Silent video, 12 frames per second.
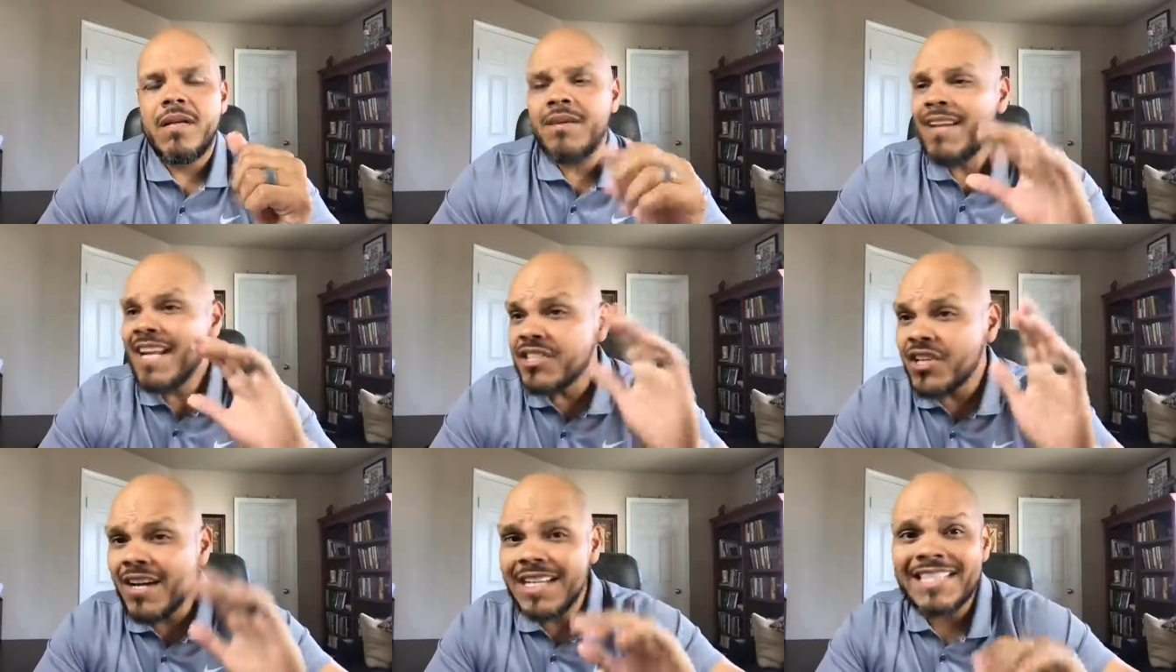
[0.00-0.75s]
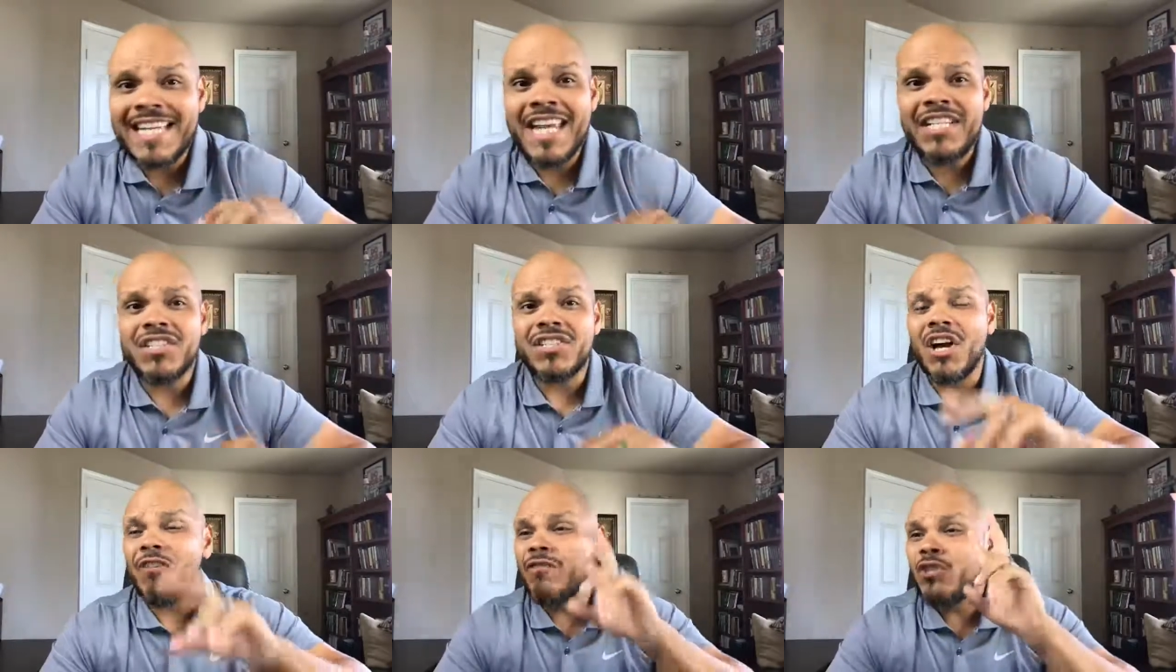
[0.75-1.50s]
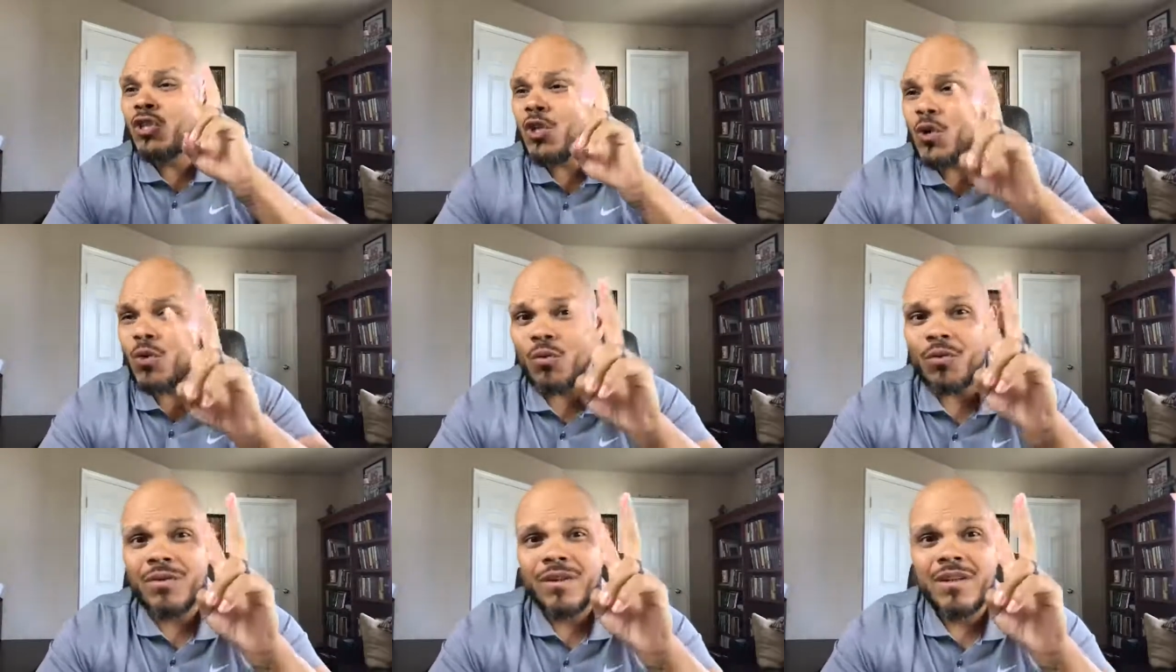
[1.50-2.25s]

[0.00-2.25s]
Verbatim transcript: Even as young as the ages of 2,